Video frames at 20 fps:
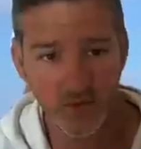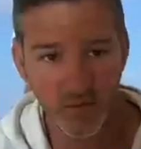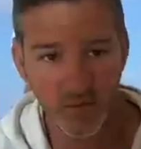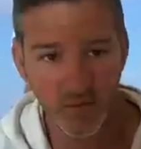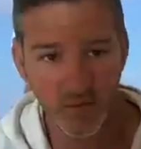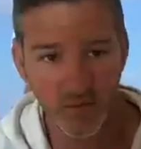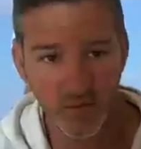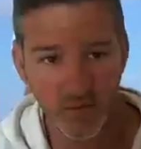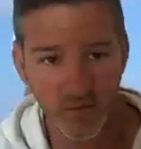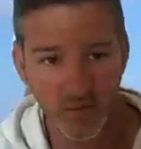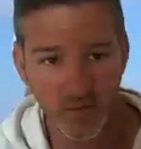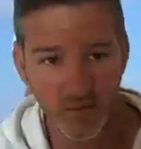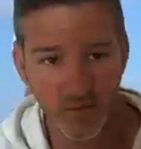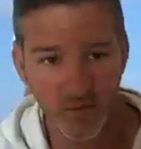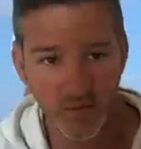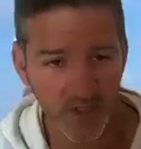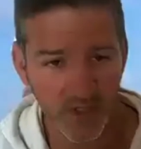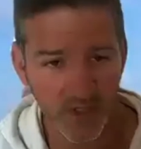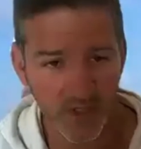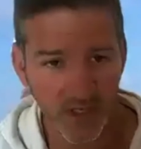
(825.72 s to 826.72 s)
with
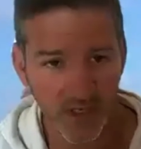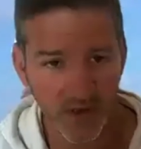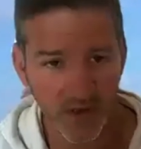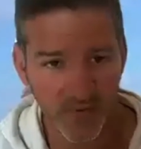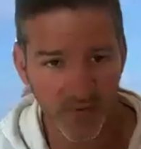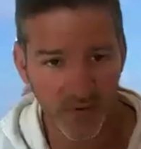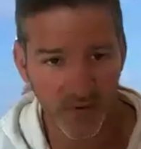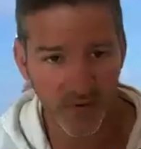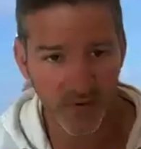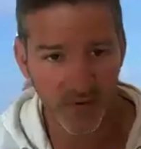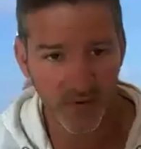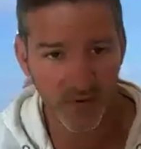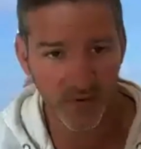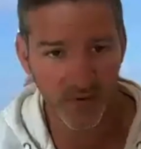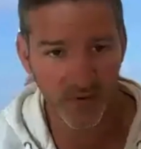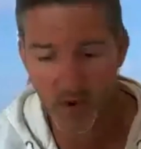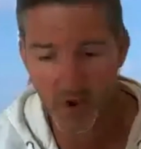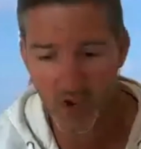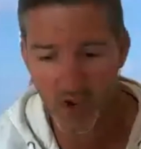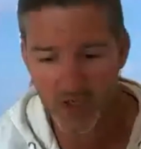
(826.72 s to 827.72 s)
using Clickfunnels,
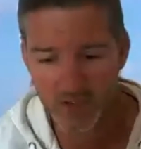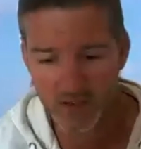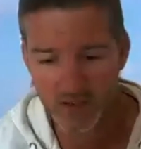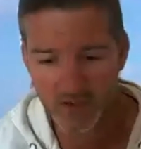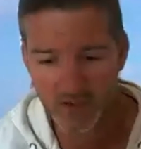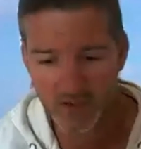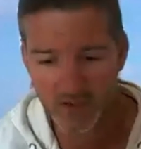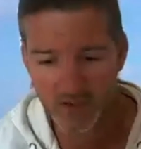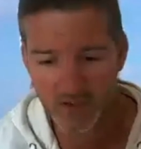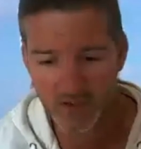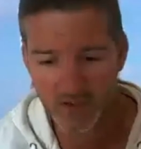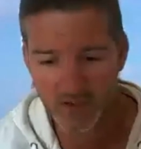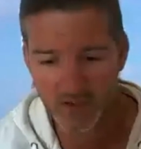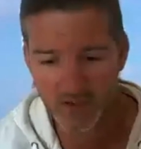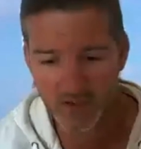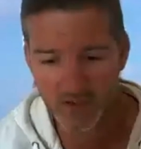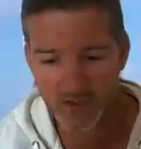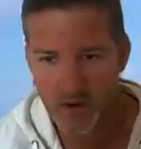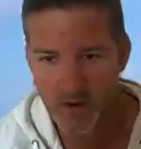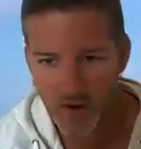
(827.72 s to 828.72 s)
but
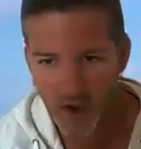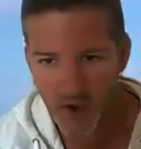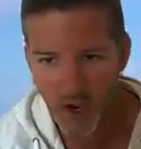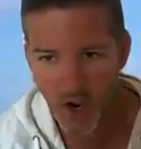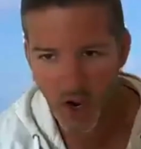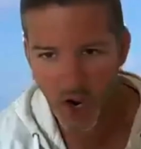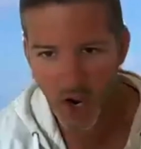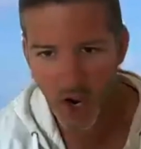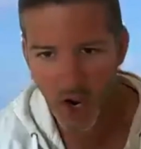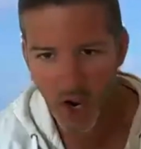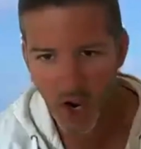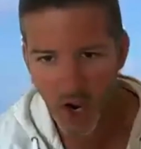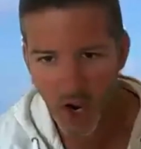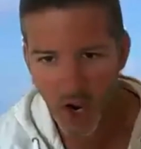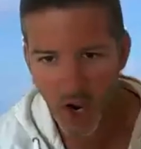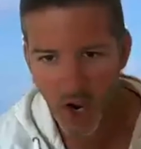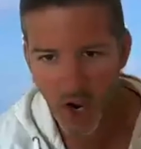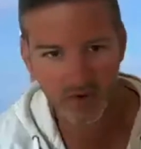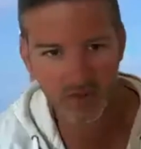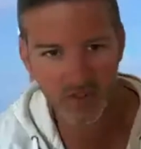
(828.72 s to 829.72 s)
I
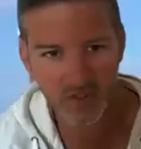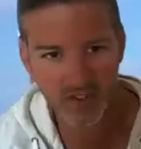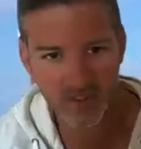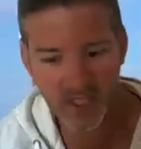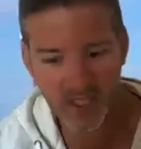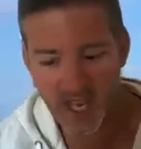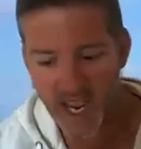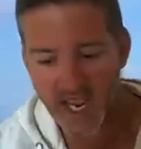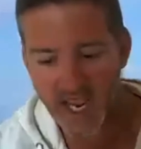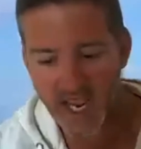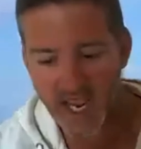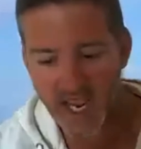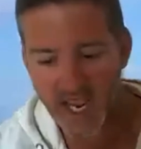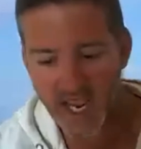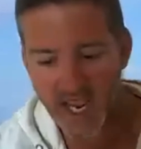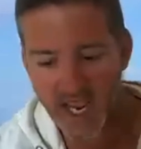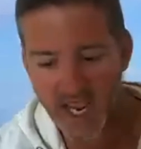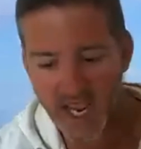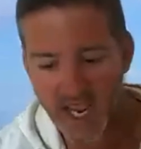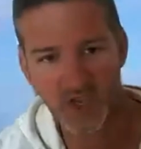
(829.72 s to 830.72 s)
wanted the
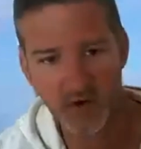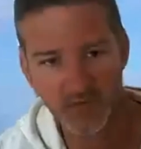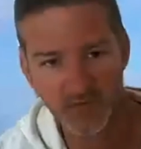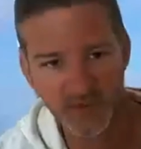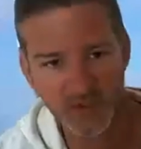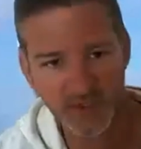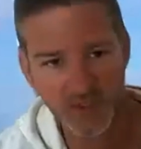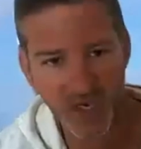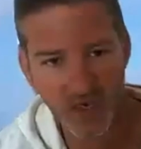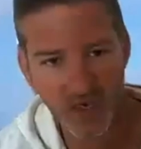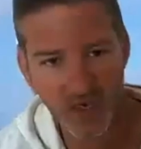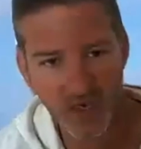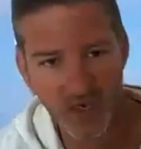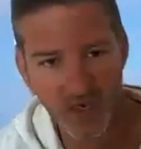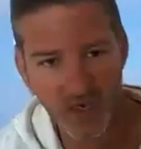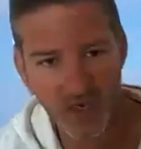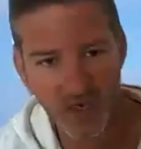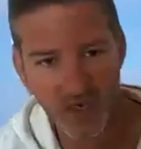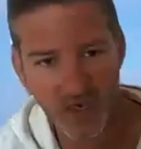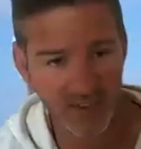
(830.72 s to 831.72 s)
extra skill to go
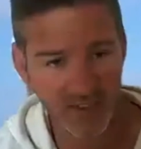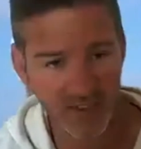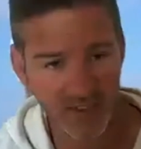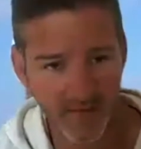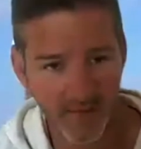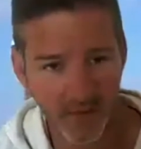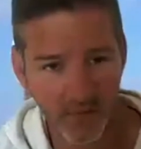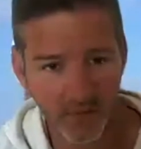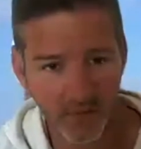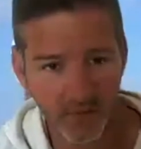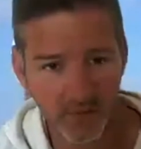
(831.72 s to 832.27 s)
to the next level.